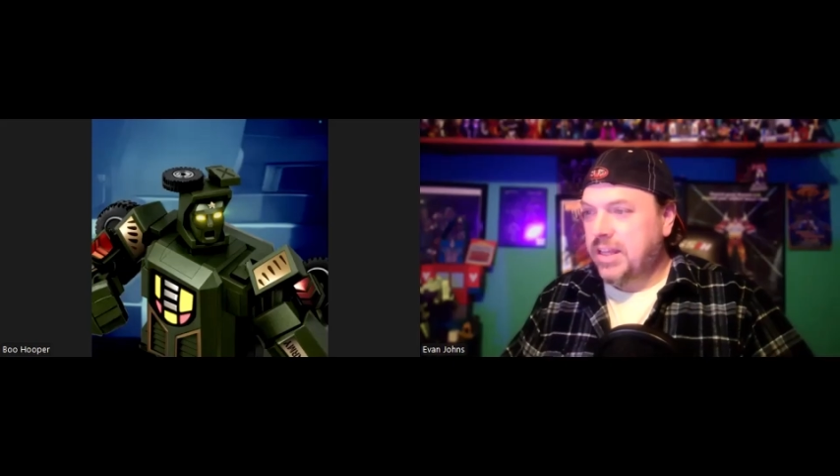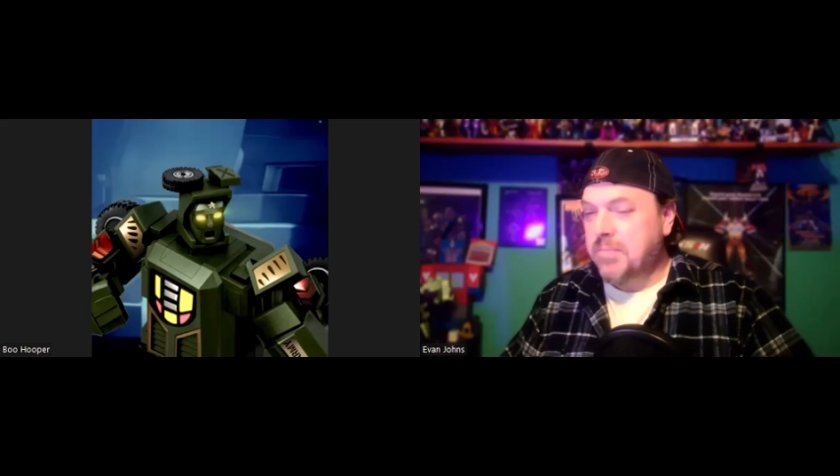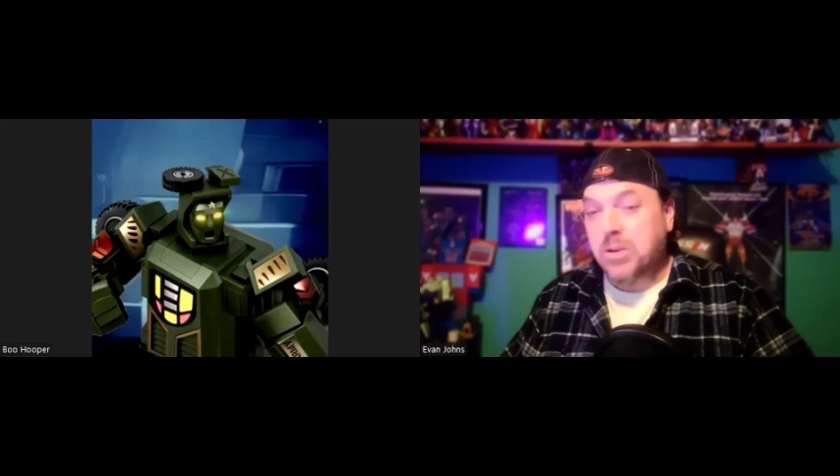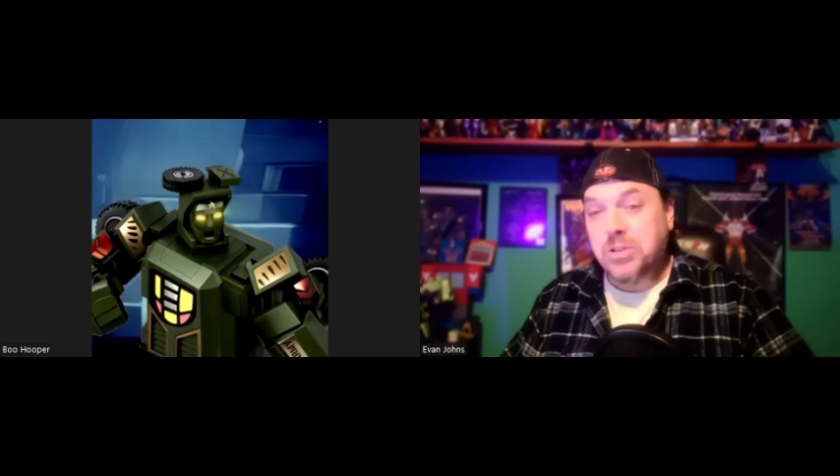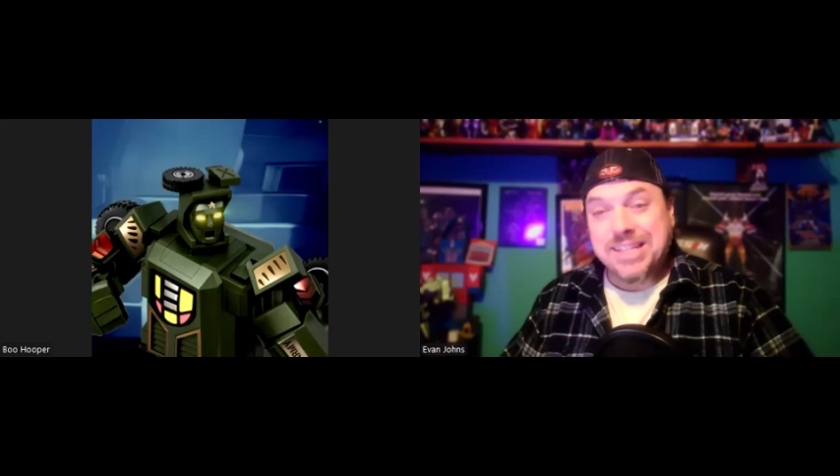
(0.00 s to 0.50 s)

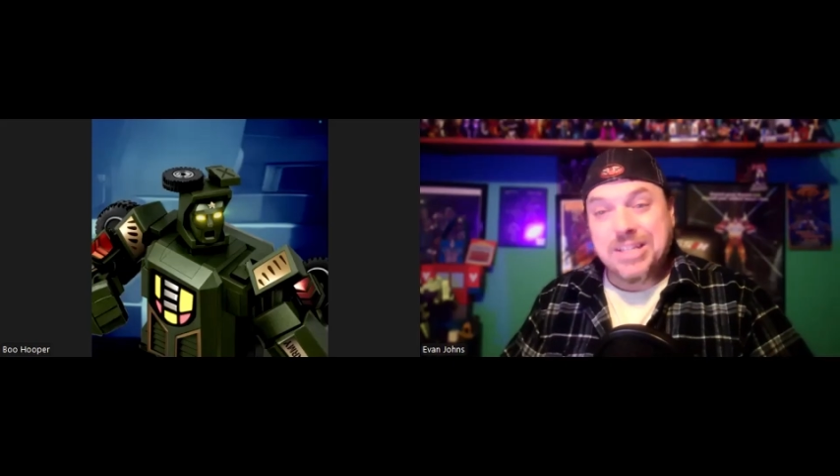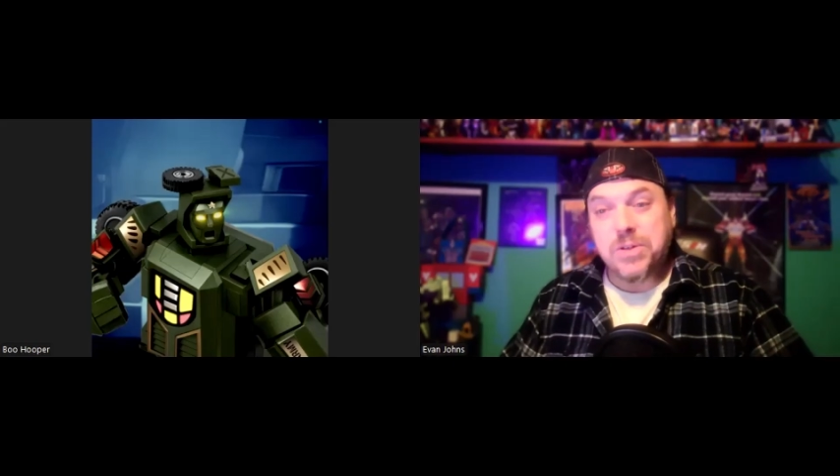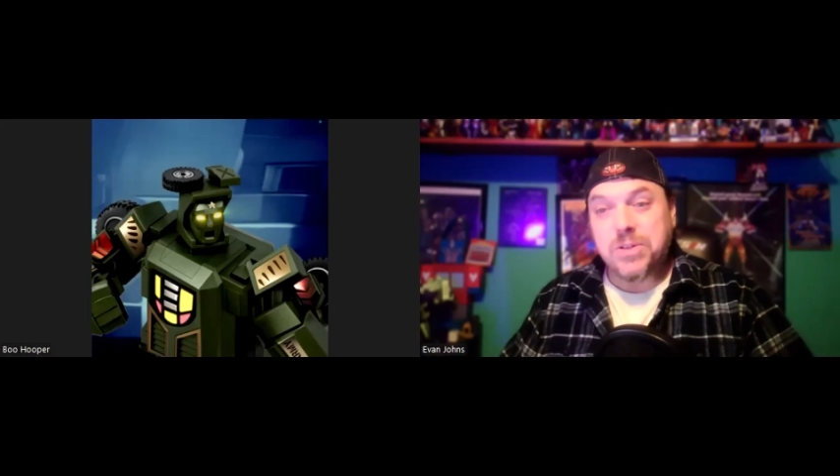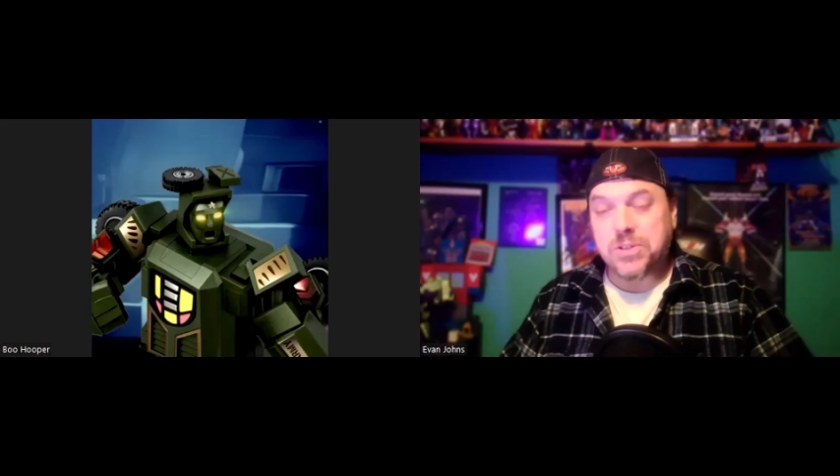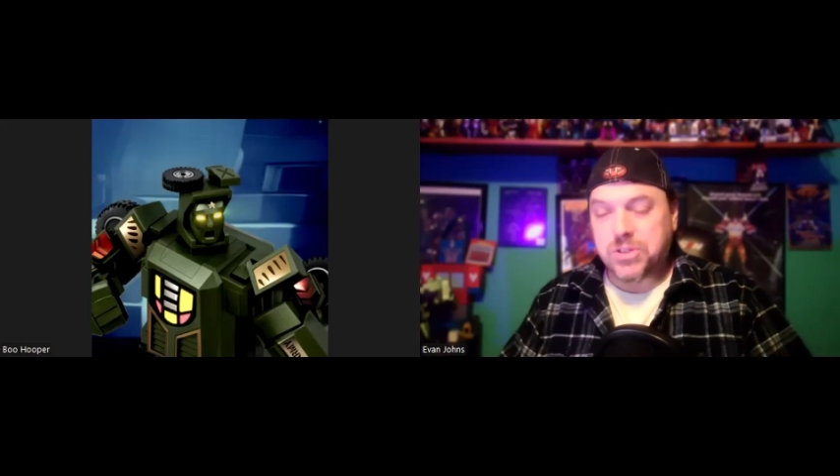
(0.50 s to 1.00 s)
most he can
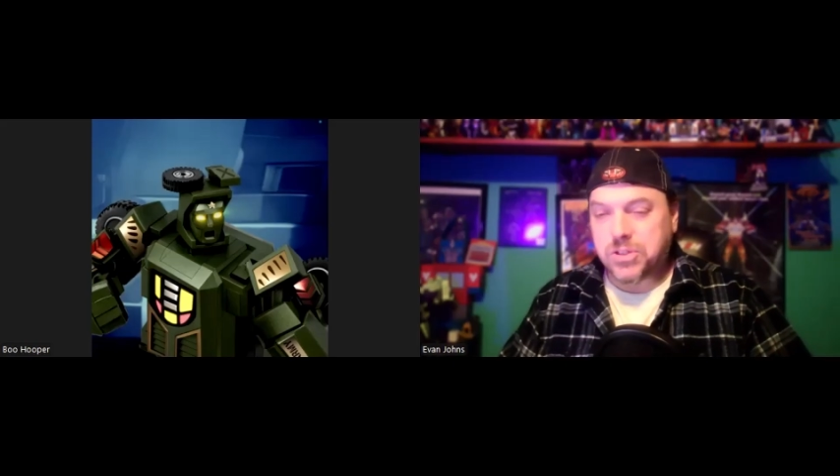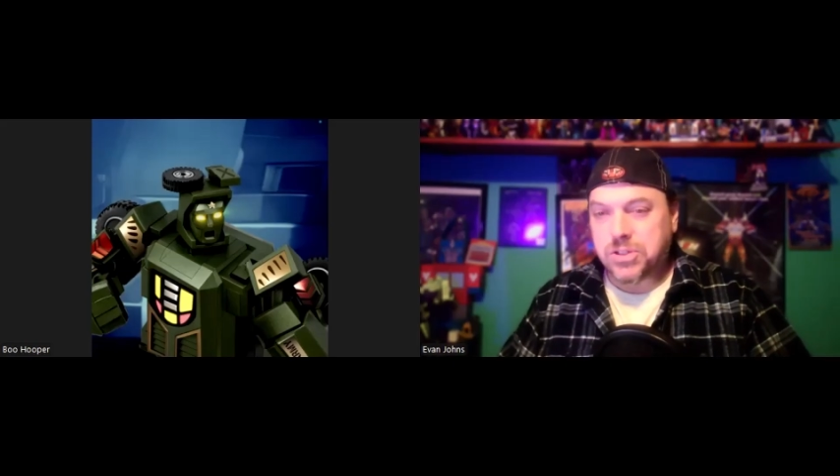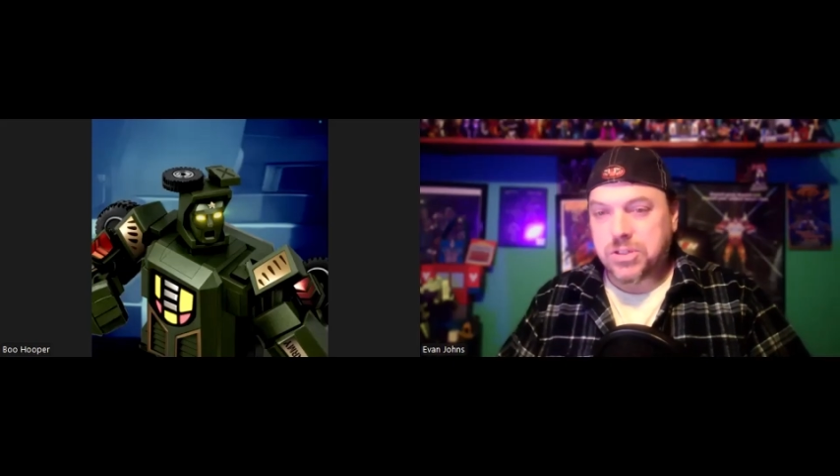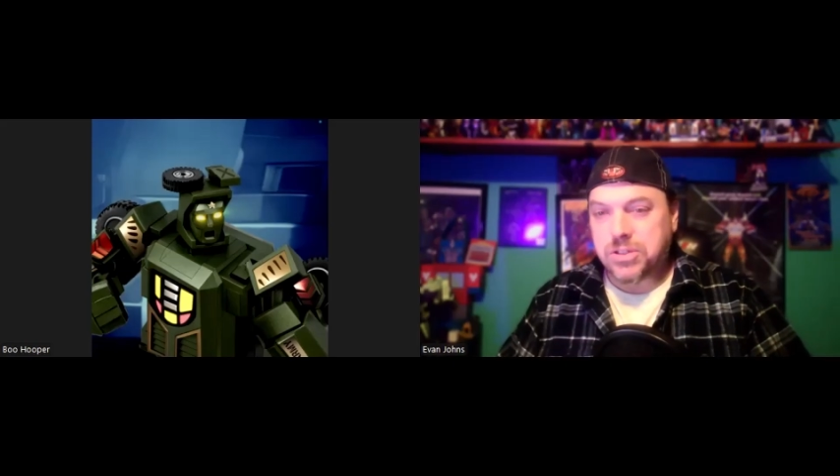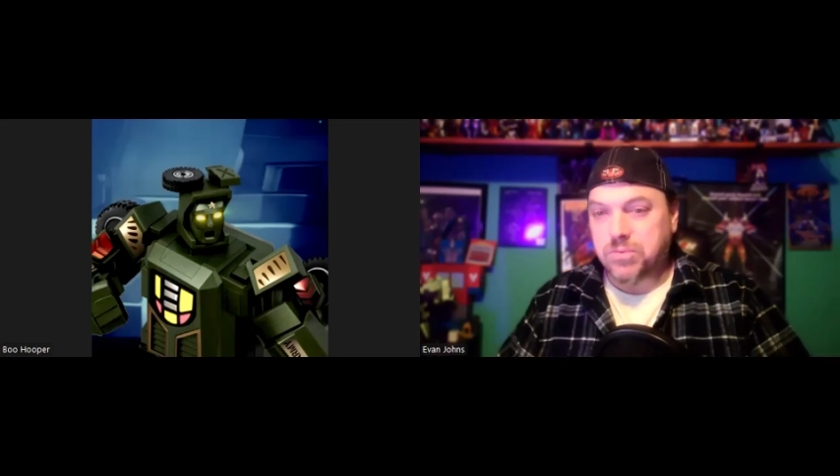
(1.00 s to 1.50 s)
do is
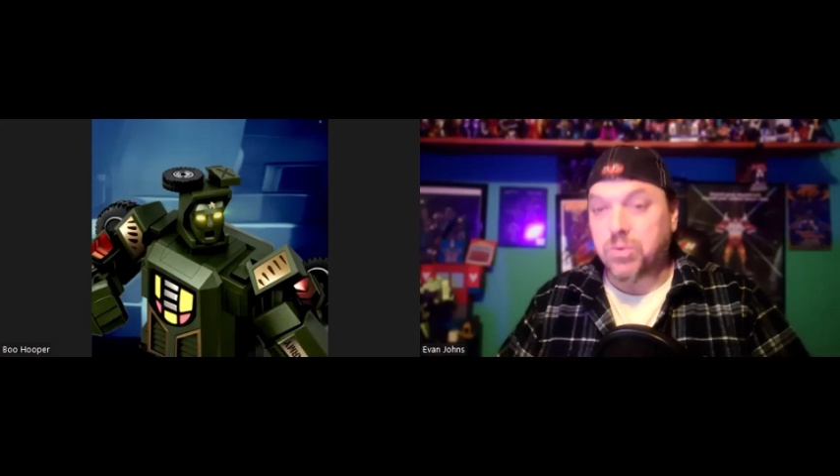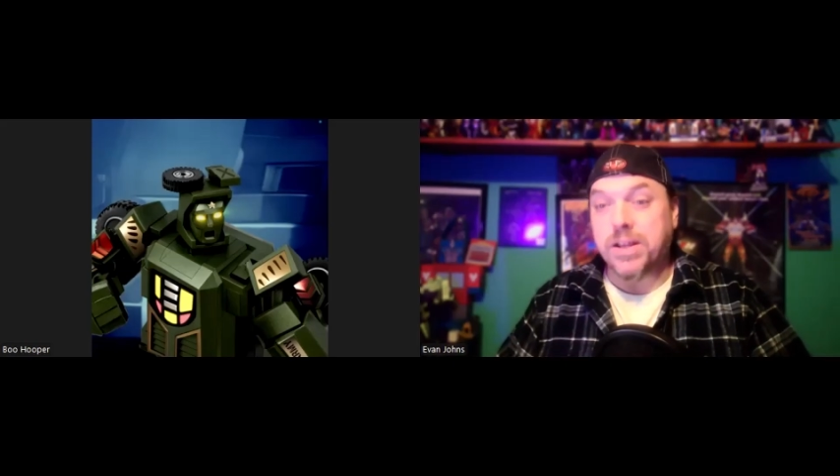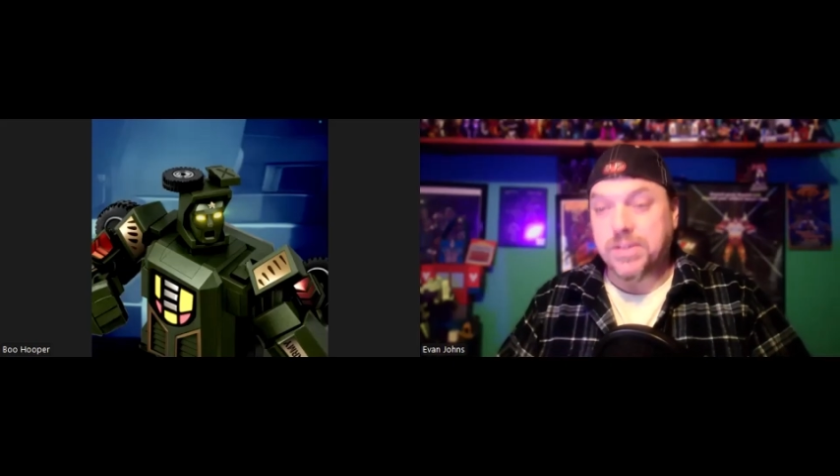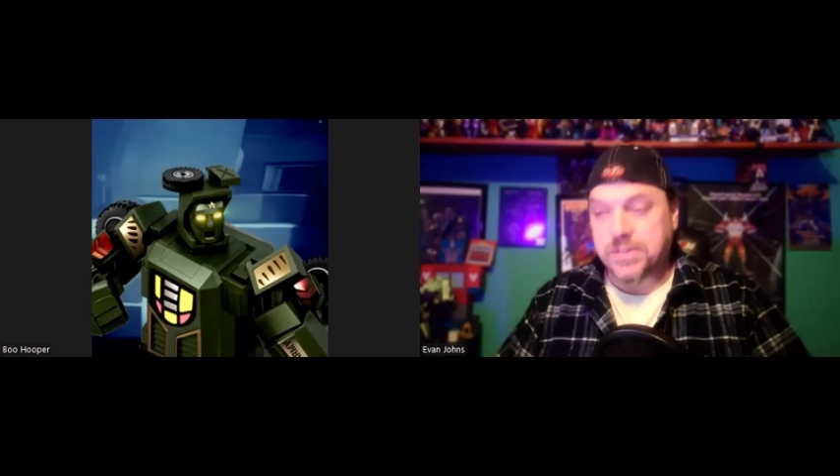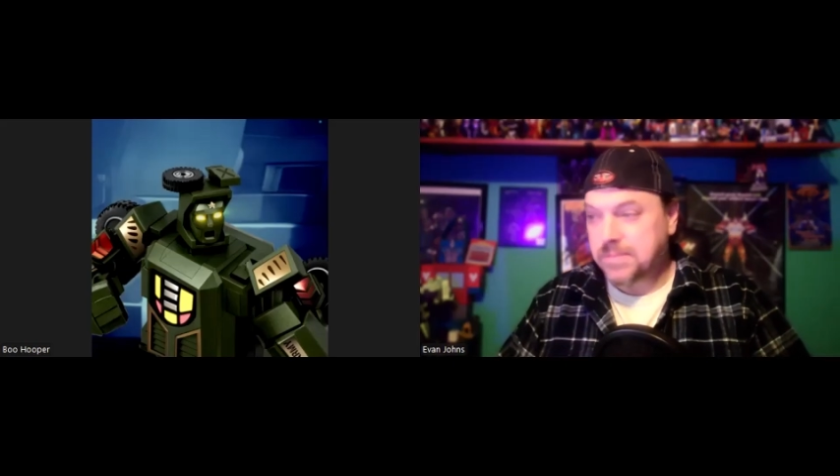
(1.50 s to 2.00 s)

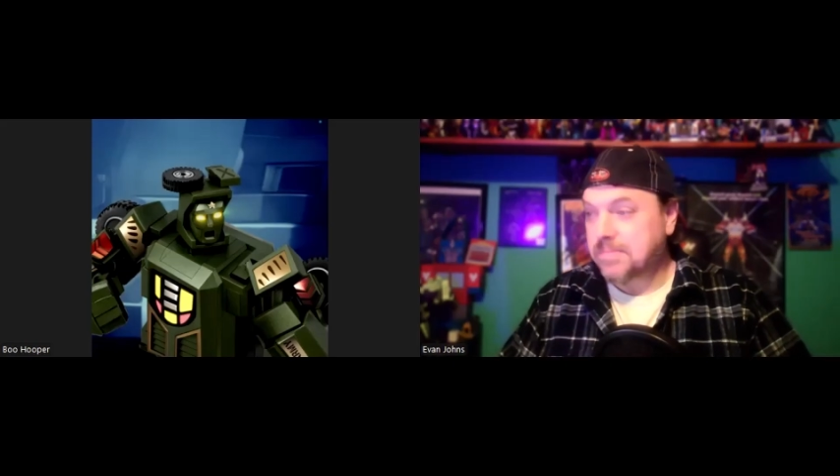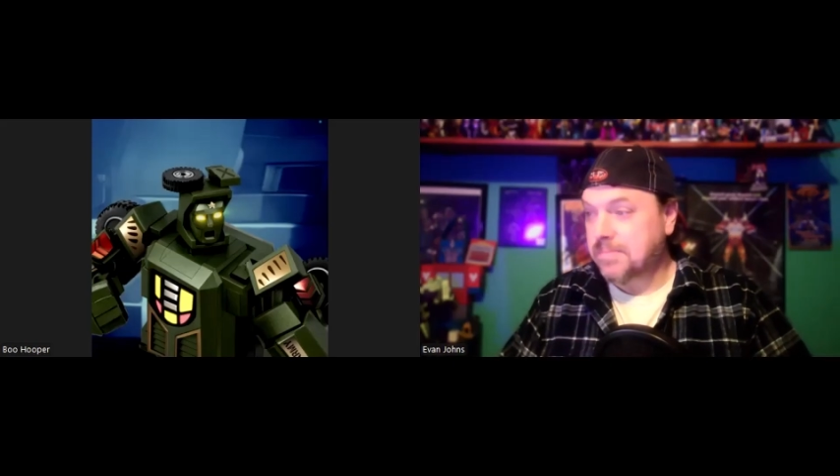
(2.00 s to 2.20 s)
rust."